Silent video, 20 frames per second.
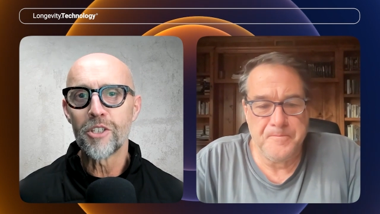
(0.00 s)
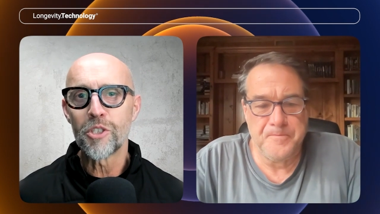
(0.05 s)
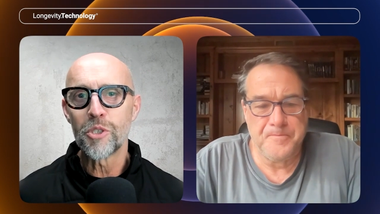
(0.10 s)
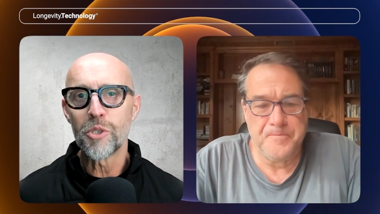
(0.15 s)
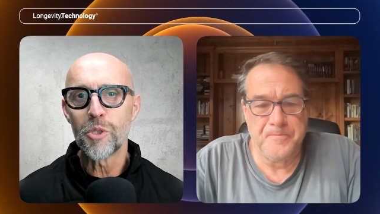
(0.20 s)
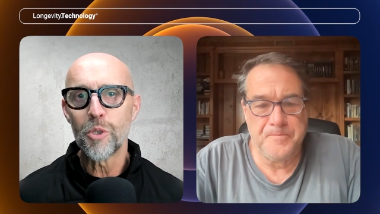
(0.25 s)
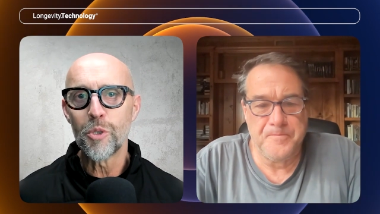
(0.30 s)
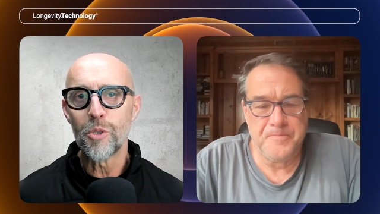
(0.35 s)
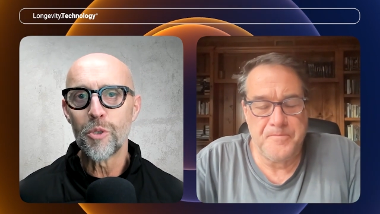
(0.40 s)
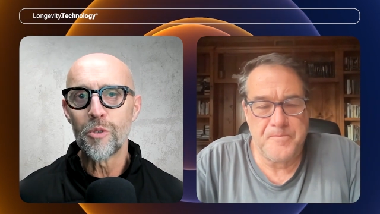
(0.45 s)

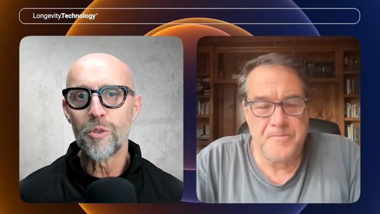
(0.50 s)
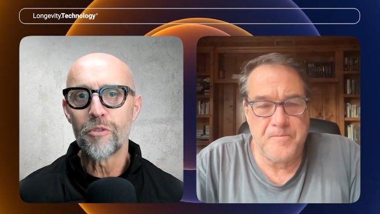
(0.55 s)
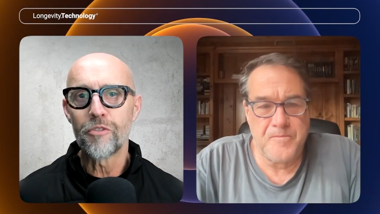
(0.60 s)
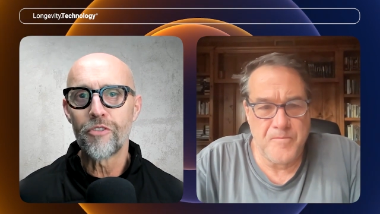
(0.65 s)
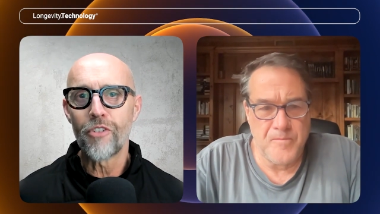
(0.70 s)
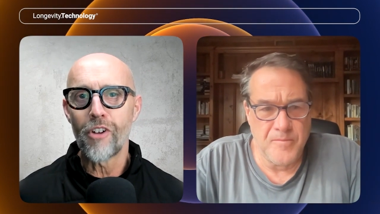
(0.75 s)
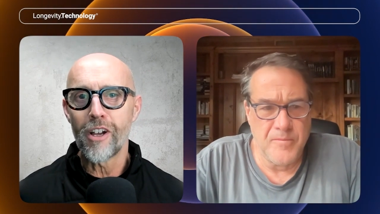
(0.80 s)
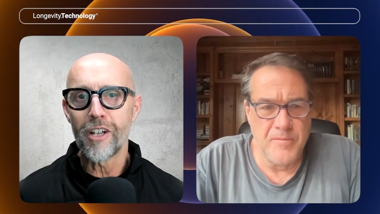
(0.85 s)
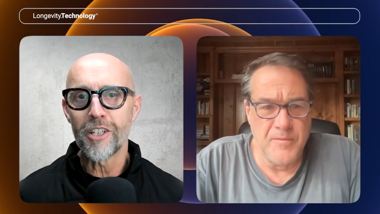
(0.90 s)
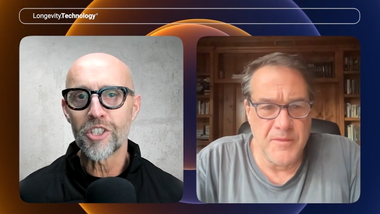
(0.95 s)
Speaker 1: to
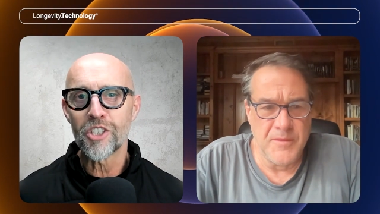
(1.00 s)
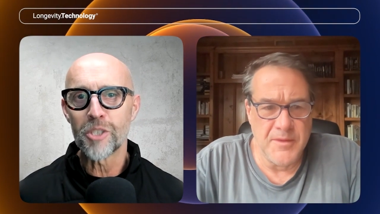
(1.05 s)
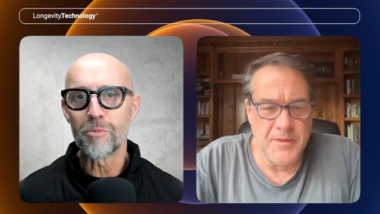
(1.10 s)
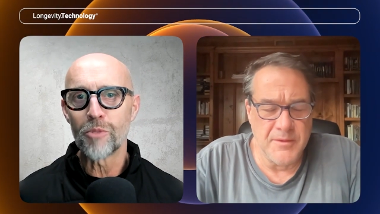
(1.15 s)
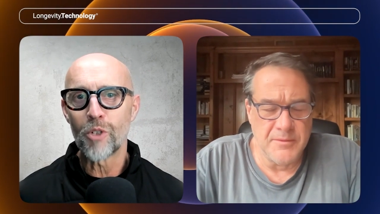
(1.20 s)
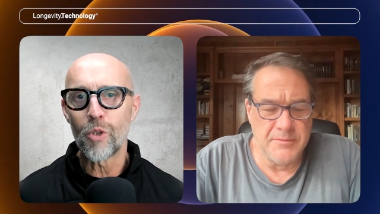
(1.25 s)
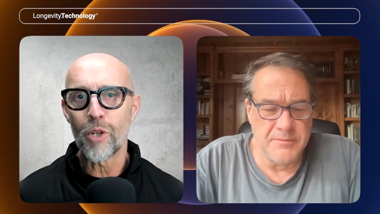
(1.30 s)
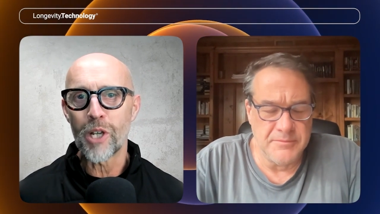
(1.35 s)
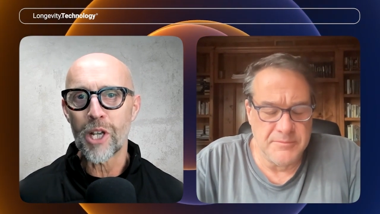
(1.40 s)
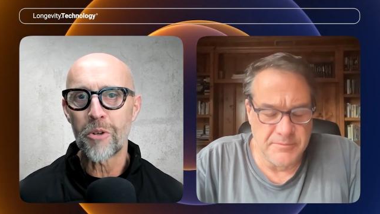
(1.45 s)
fire
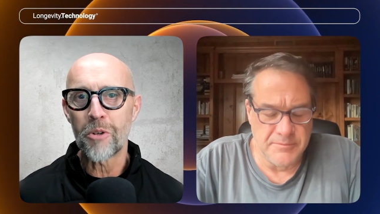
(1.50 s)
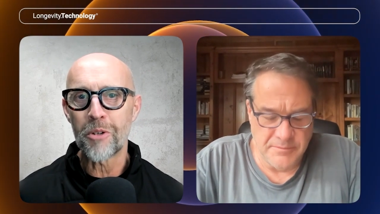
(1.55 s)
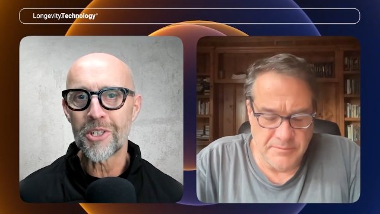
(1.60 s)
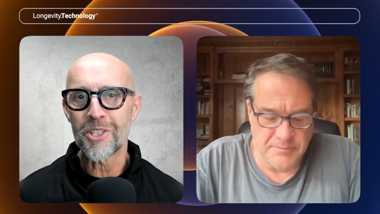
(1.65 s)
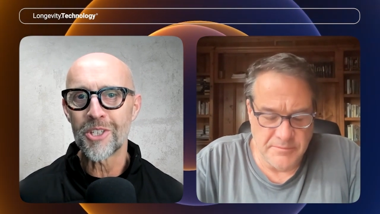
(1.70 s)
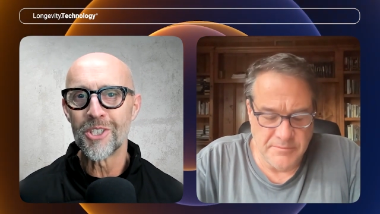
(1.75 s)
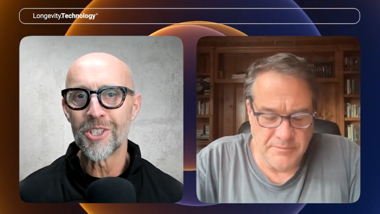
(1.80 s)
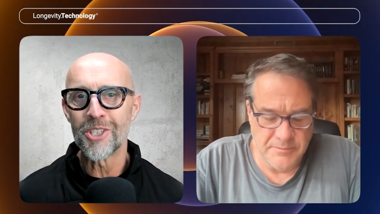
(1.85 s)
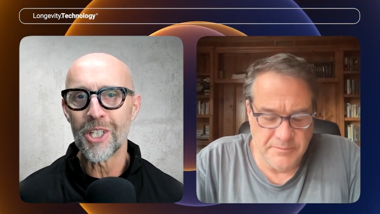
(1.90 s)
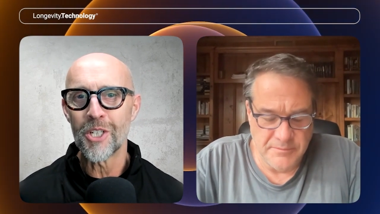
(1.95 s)
some quick
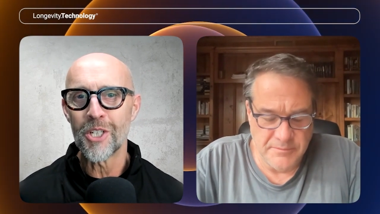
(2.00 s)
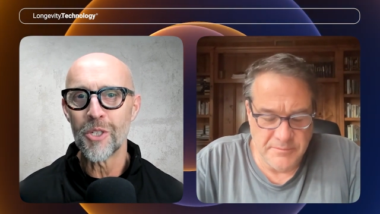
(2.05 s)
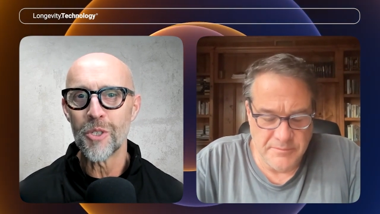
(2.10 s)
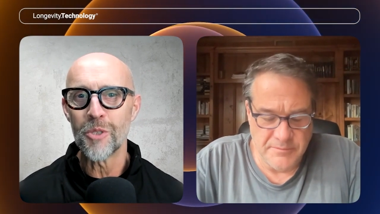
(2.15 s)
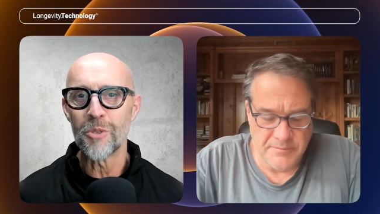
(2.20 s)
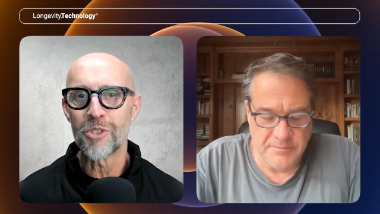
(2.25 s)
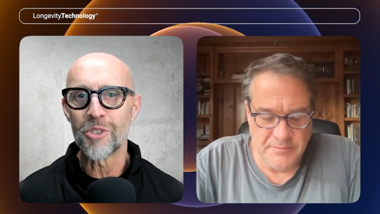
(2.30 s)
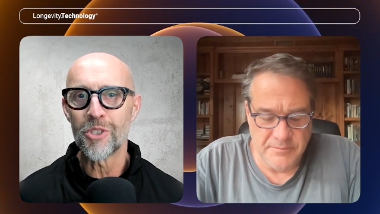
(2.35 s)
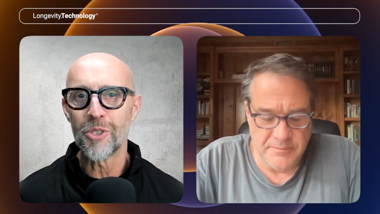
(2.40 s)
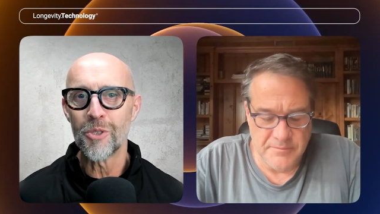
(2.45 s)
questions at
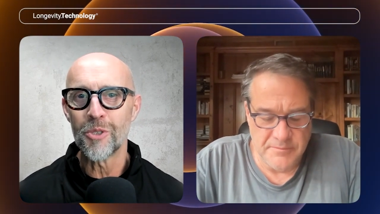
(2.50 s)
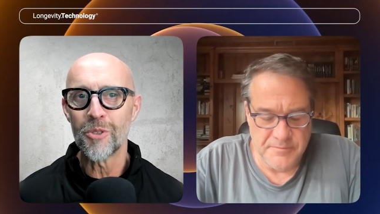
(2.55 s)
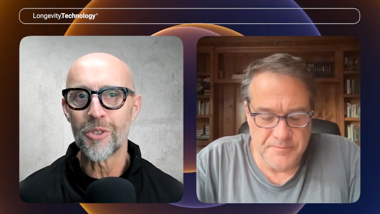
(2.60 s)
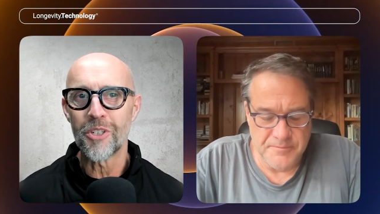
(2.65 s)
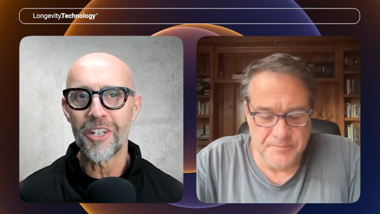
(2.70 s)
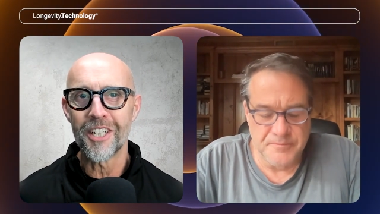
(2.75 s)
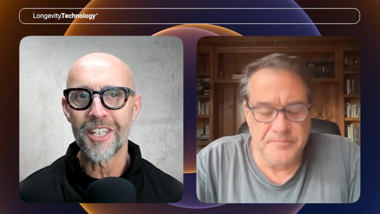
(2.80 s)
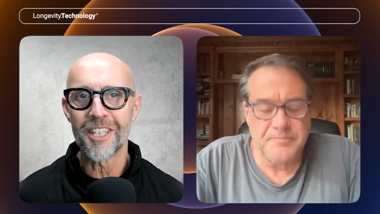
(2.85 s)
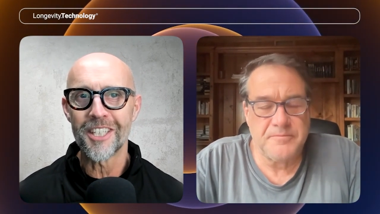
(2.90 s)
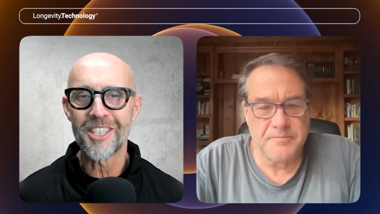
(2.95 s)
you to
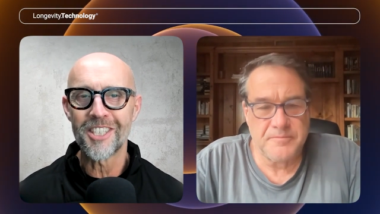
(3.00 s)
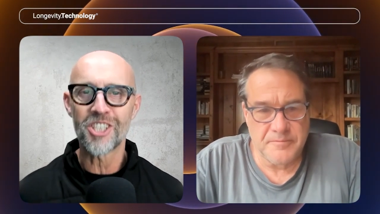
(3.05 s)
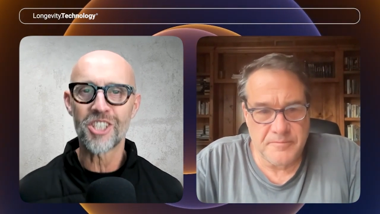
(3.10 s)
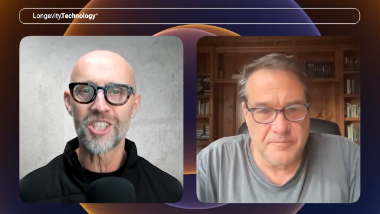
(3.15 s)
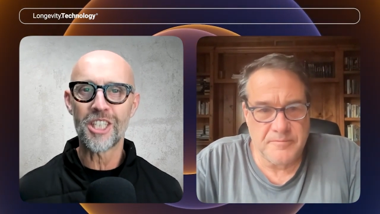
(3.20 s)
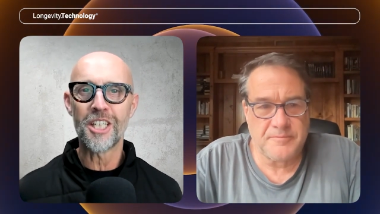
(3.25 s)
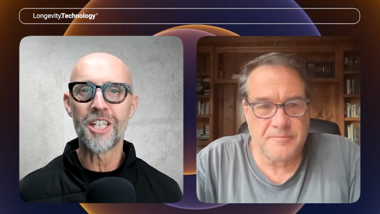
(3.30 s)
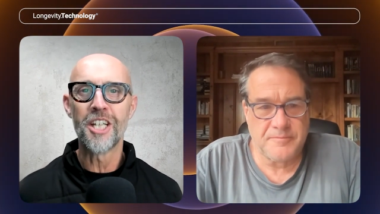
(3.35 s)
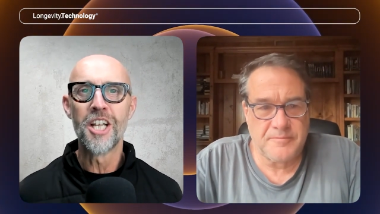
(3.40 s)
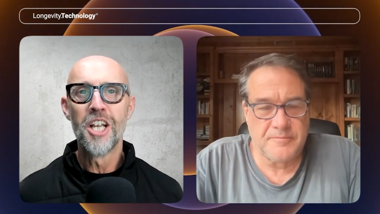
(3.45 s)
kind of to
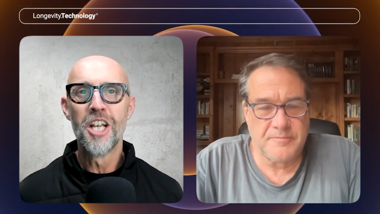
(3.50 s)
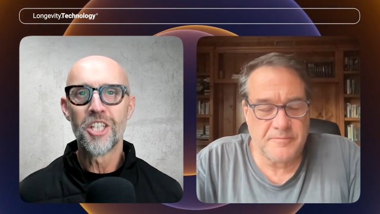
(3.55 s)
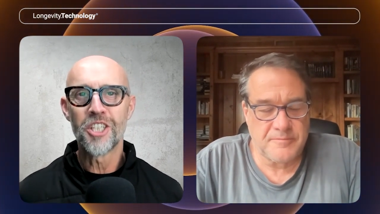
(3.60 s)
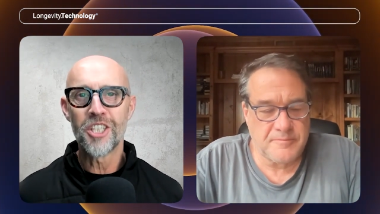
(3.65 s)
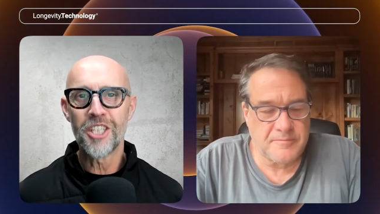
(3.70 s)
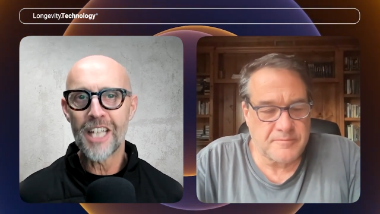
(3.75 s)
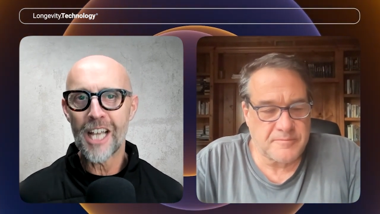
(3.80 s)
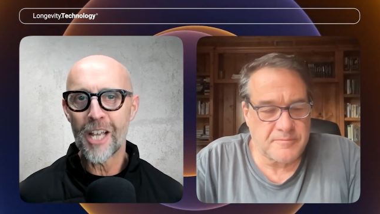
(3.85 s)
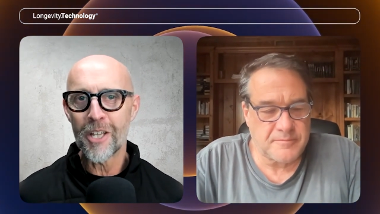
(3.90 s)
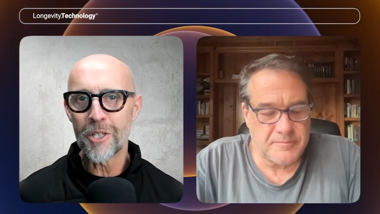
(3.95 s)
see
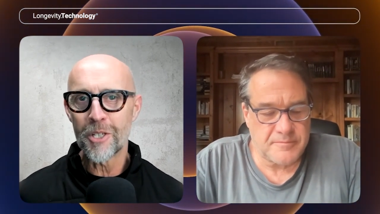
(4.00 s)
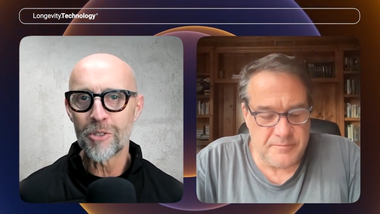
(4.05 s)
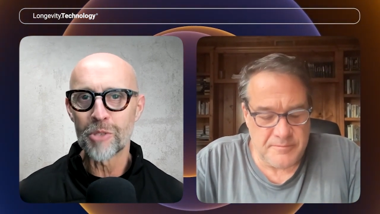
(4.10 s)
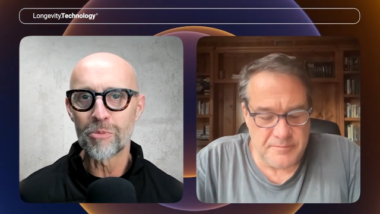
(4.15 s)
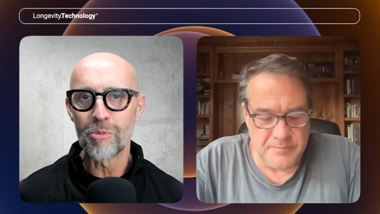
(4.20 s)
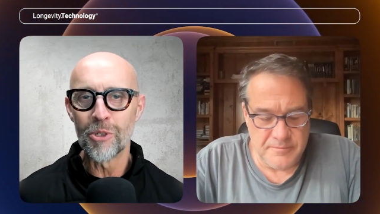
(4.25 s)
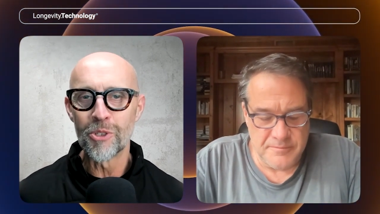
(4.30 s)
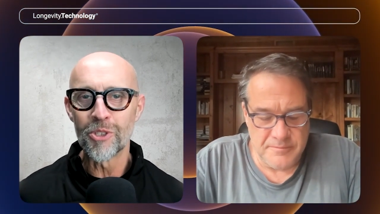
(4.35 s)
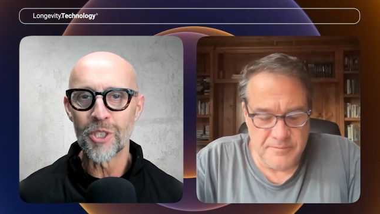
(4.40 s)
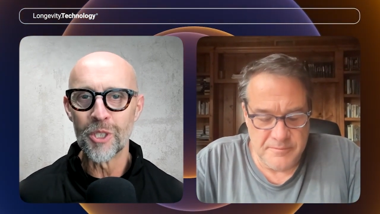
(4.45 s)
see how you
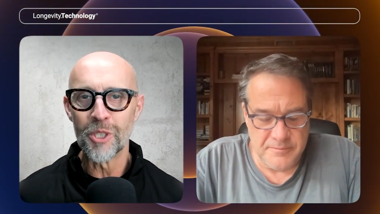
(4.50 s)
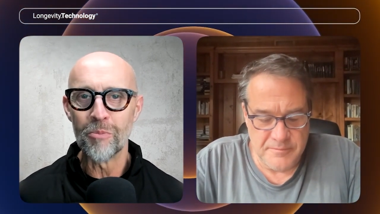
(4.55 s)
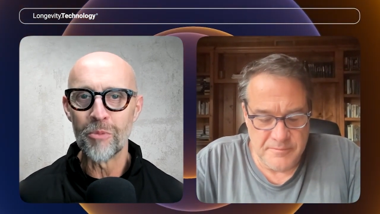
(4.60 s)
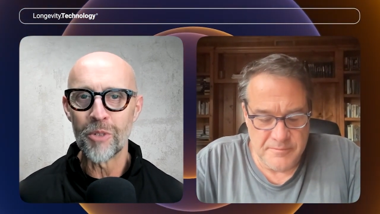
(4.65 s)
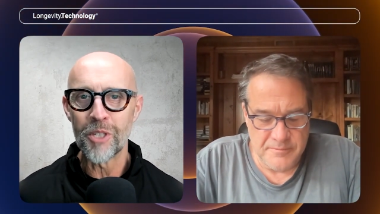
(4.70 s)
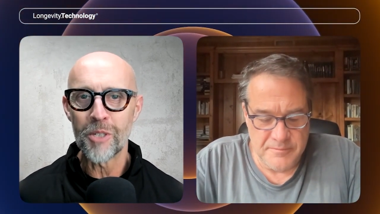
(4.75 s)
respond to them.